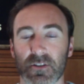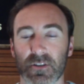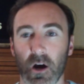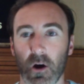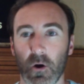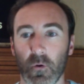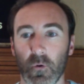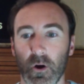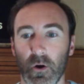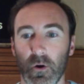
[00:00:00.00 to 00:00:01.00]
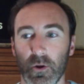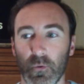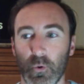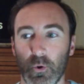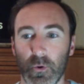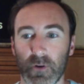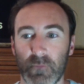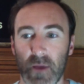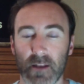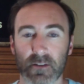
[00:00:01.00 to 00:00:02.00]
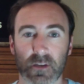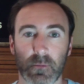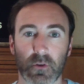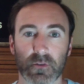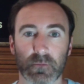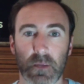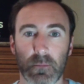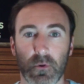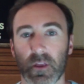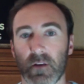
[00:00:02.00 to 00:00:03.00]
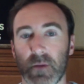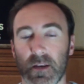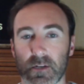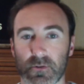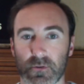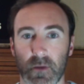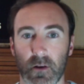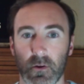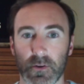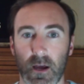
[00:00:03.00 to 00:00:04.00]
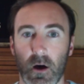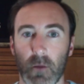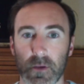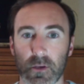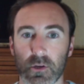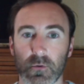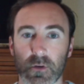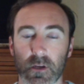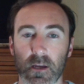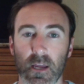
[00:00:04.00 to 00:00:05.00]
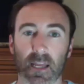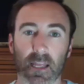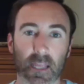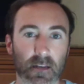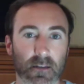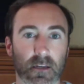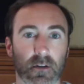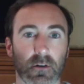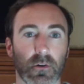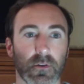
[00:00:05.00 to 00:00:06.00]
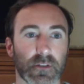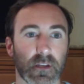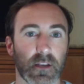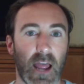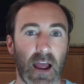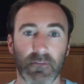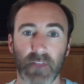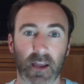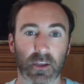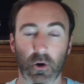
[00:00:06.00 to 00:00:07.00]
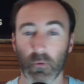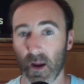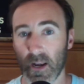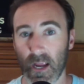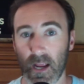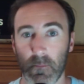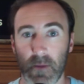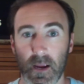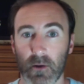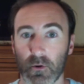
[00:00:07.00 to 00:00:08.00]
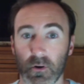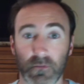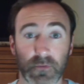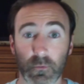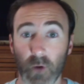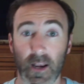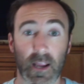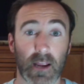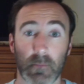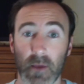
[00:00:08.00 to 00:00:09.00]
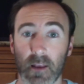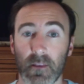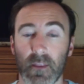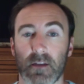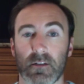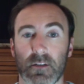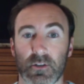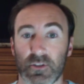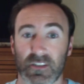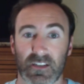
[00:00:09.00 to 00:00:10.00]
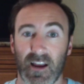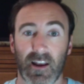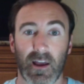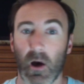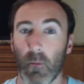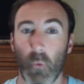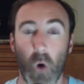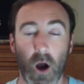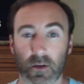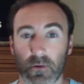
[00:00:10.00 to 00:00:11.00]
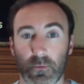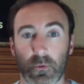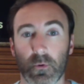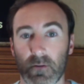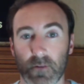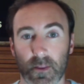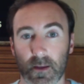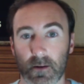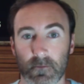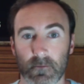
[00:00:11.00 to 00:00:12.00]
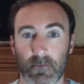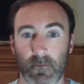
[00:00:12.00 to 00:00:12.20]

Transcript: So who have been some of those people that have been instrumental to helping you to get deals and have that, right-hand man or a few right-hand men that just kind of help walk you through everything?